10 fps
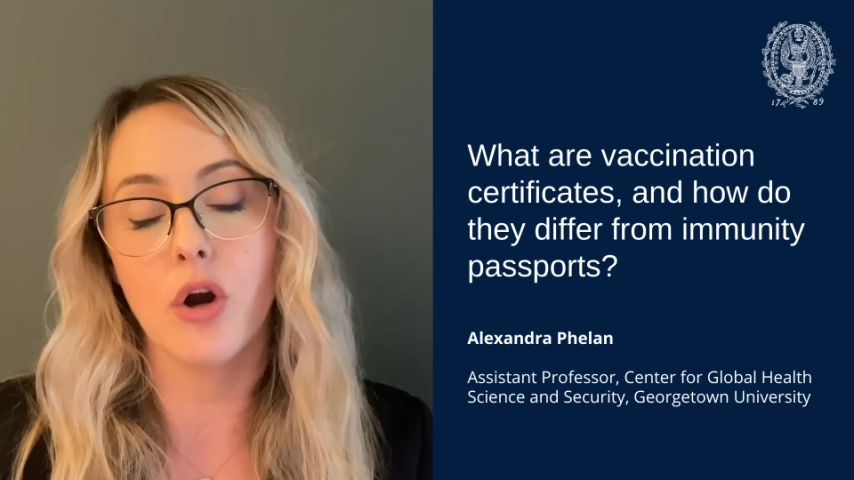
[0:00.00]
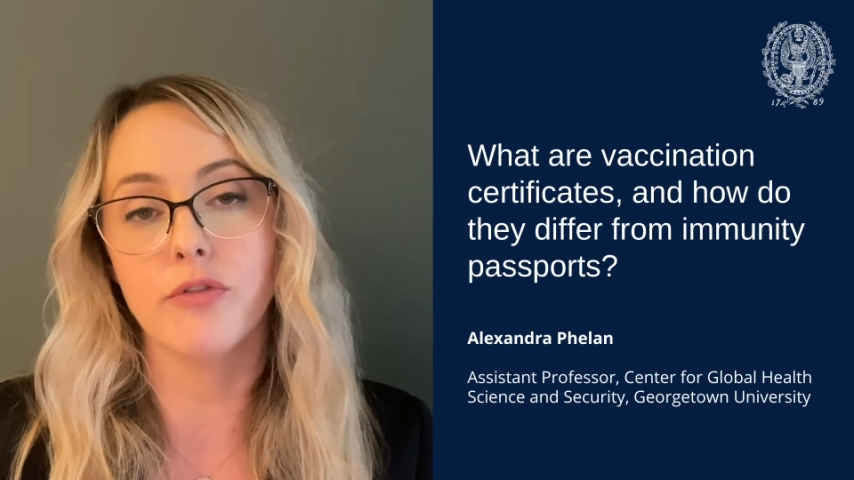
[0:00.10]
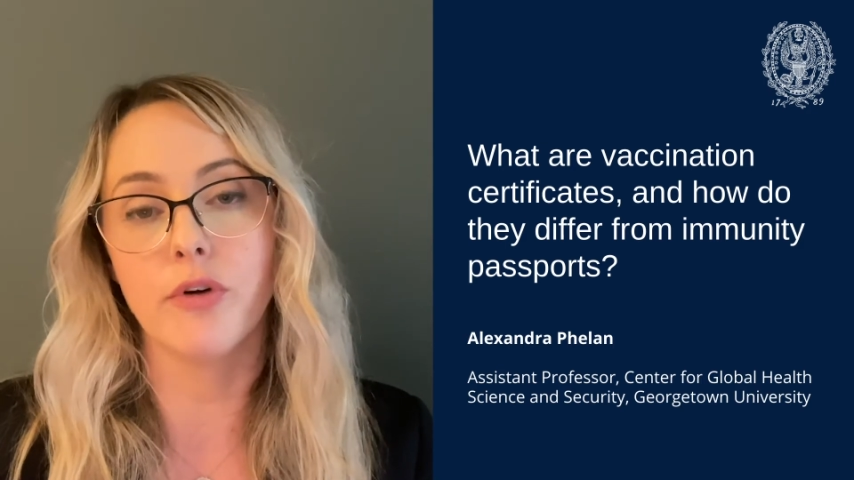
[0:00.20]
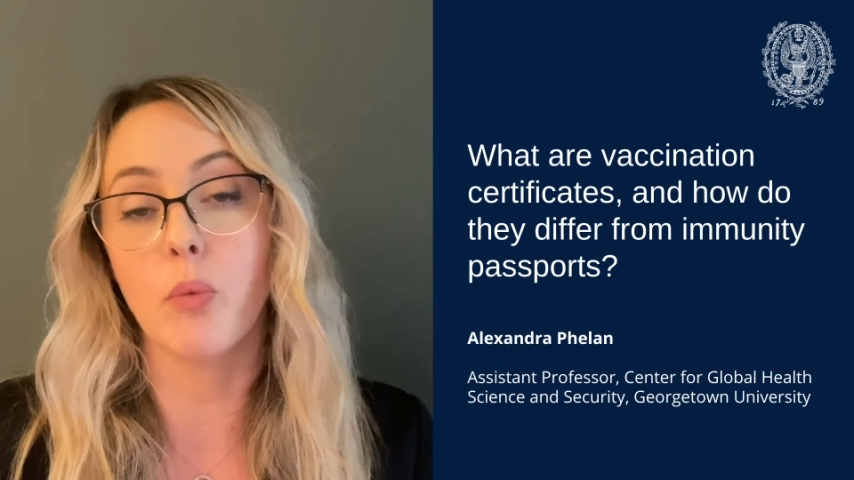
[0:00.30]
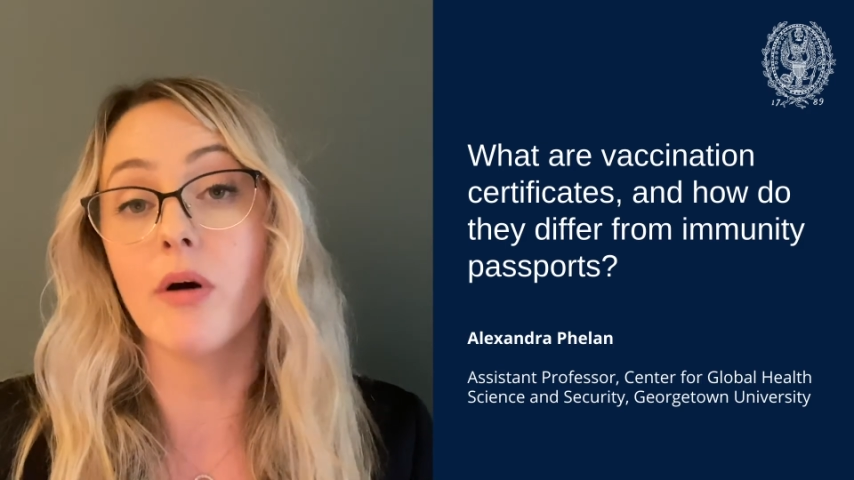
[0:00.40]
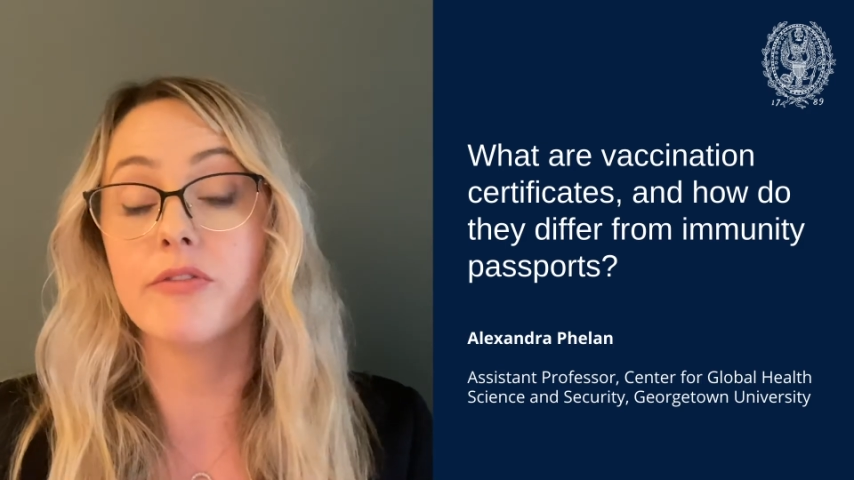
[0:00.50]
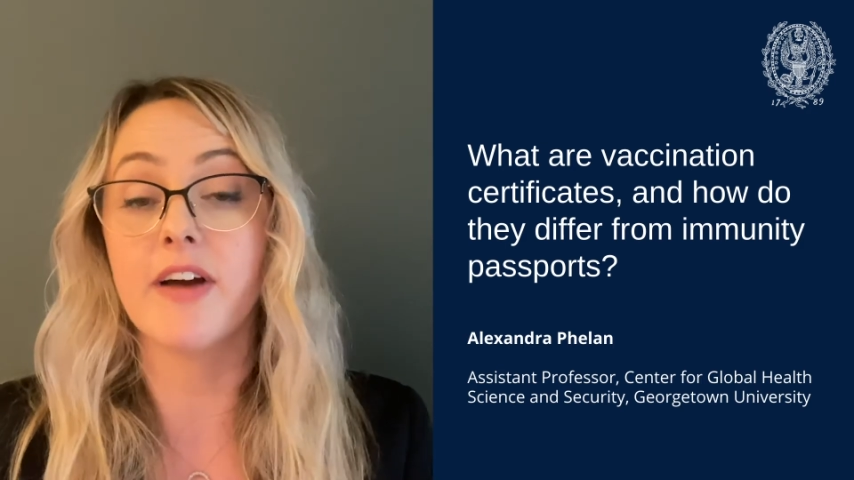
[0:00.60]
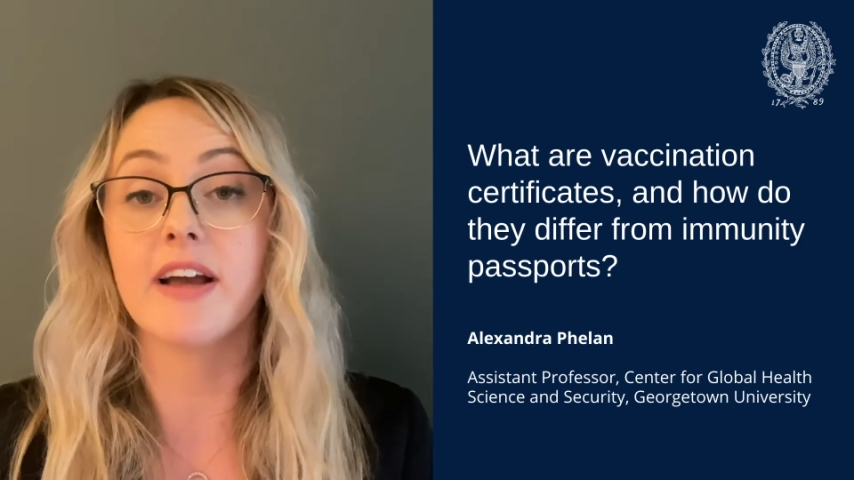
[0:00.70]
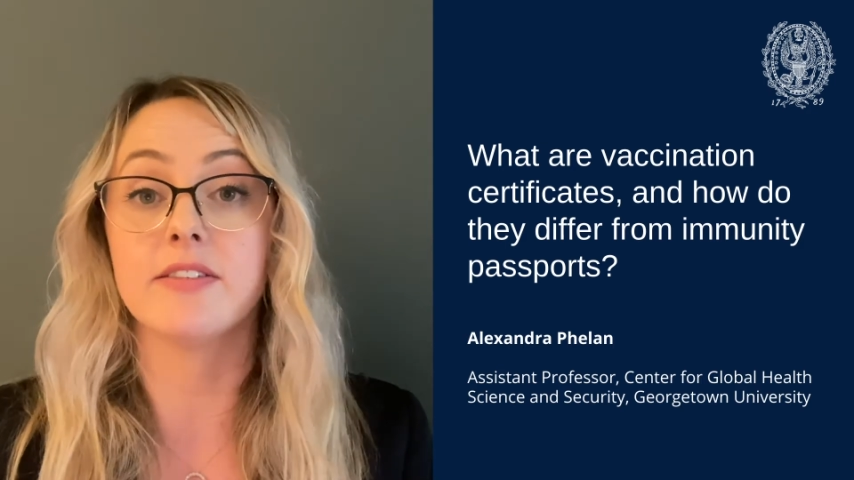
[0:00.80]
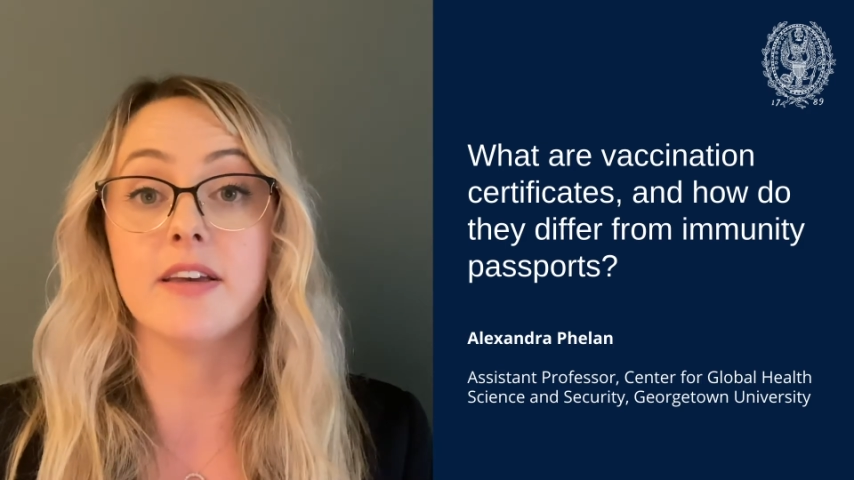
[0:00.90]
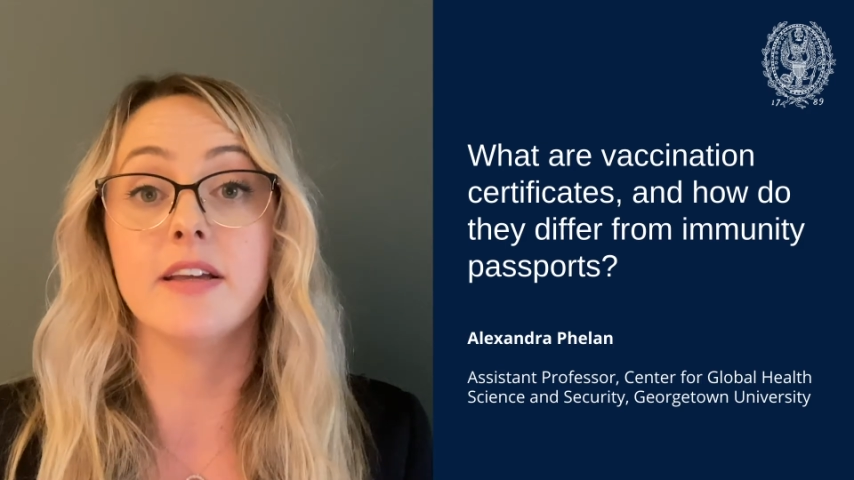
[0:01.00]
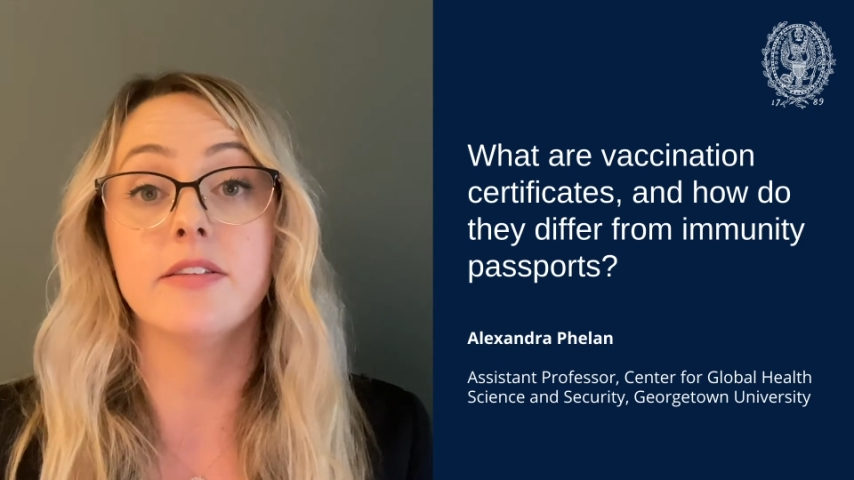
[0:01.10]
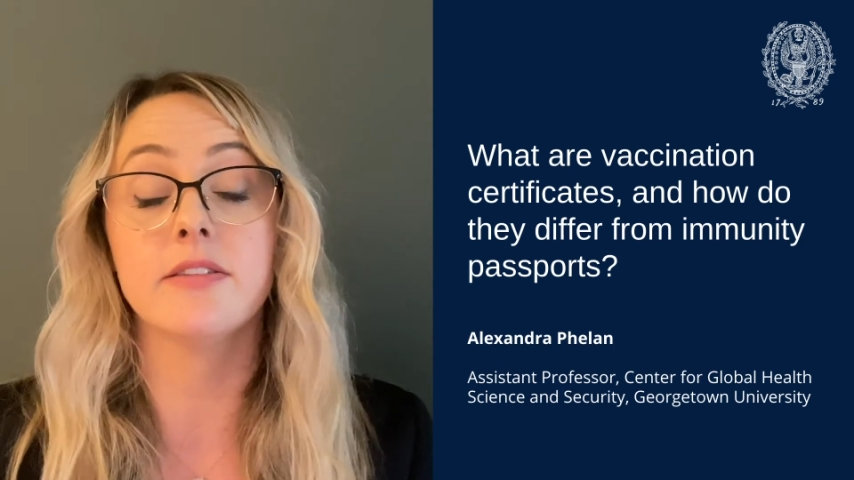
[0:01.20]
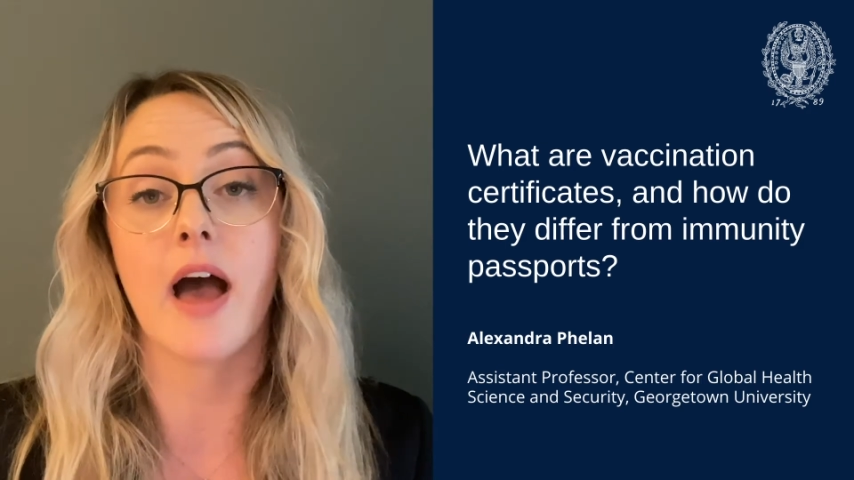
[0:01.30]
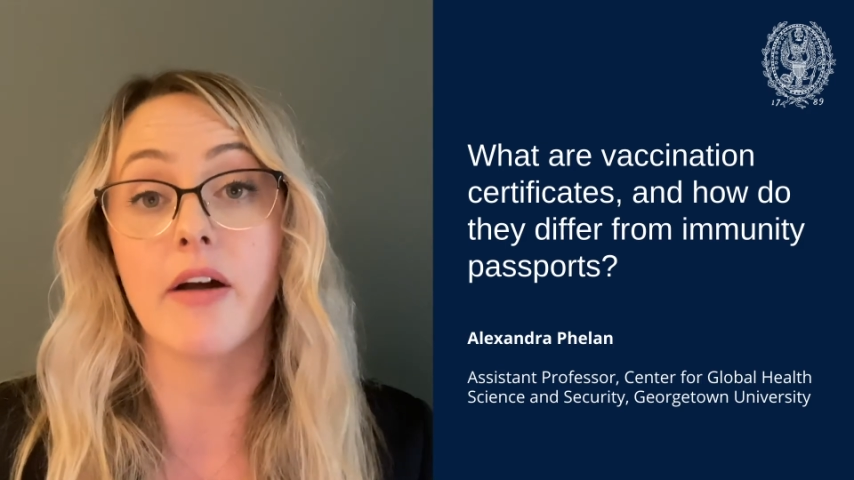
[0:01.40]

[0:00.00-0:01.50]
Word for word: over what vaccines